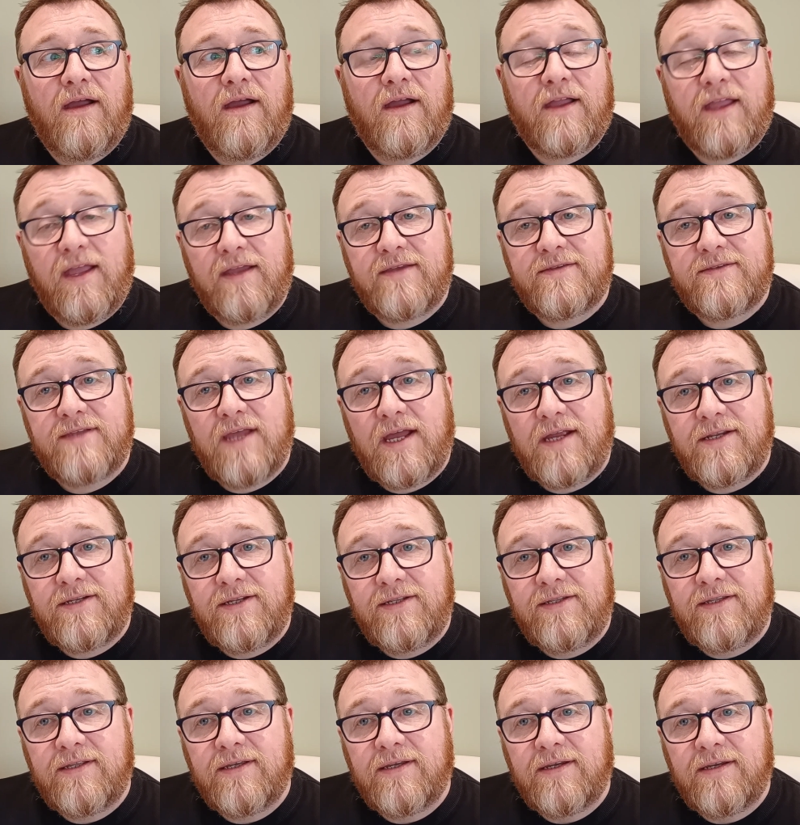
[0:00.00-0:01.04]
I
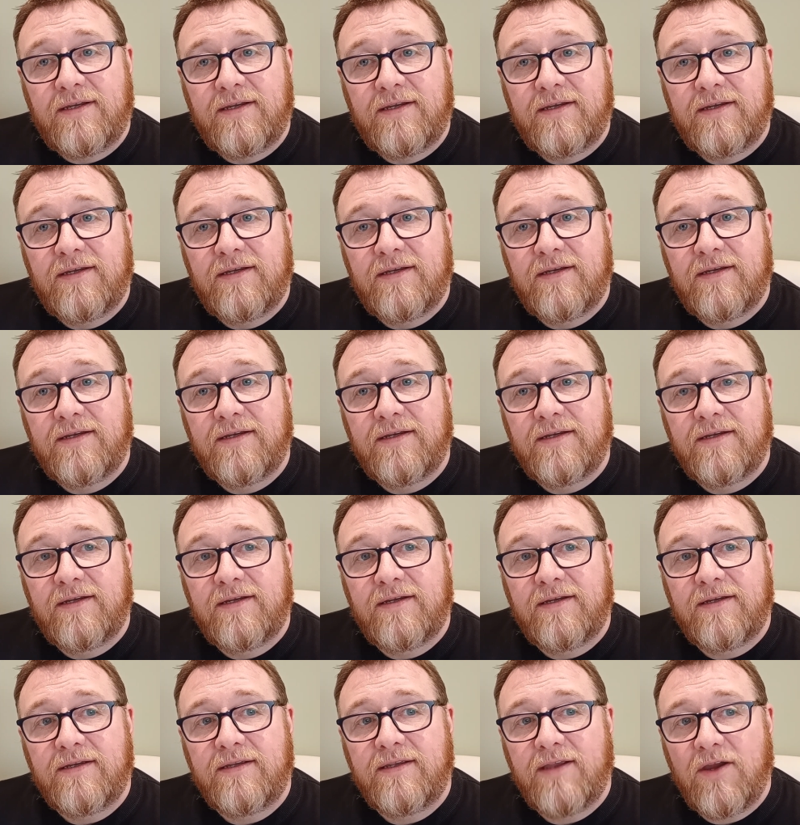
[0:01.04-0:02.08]
kick-started the
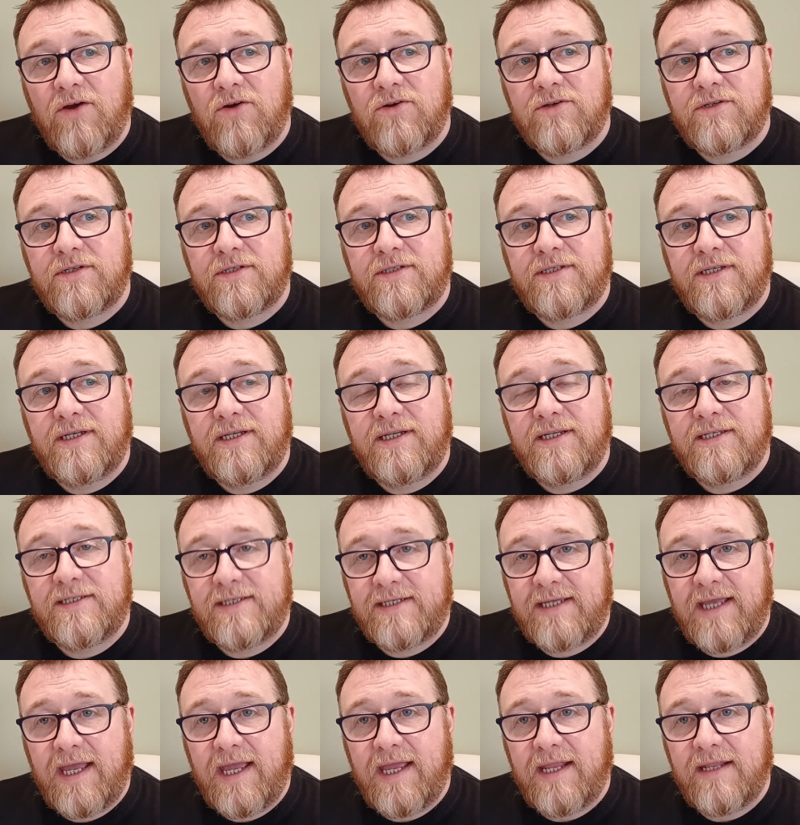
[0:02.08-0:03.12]
Yorkshire series
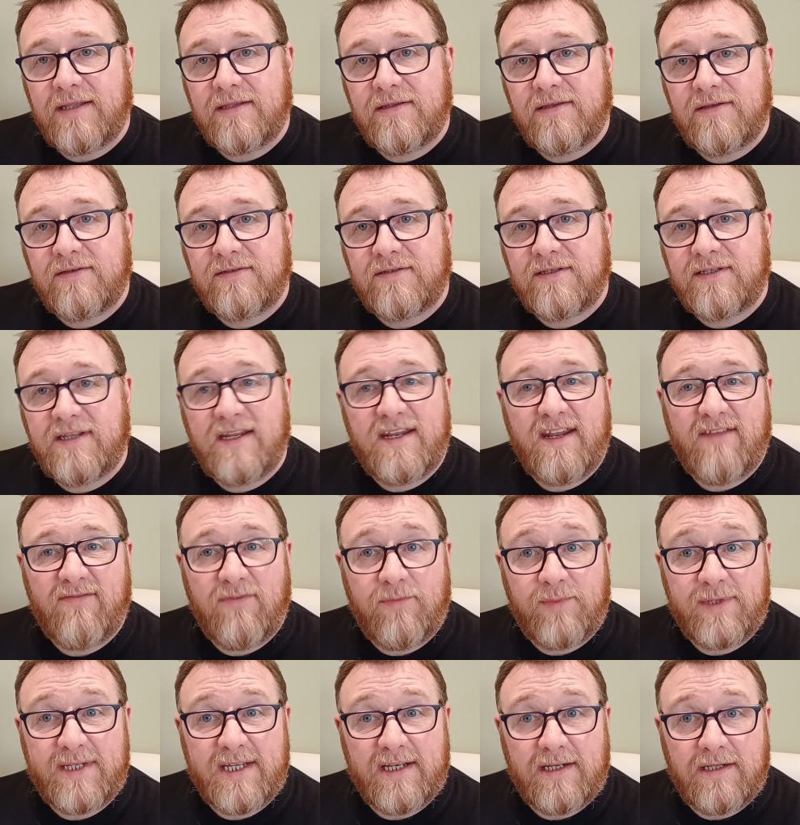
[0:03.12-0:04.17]
again, because it didn't have
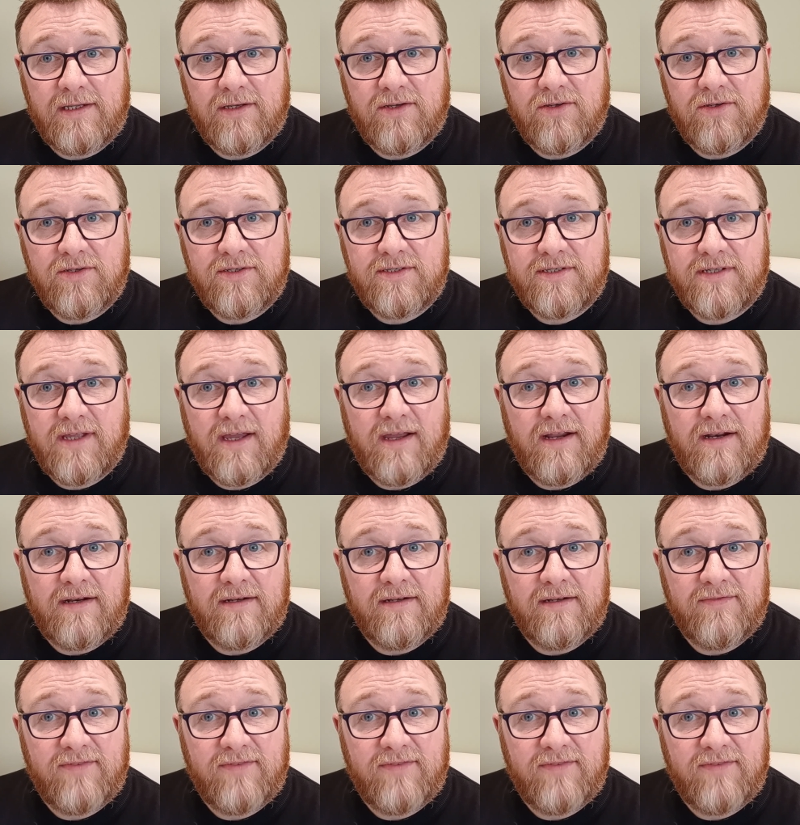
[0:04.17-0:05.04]
a particularly good start,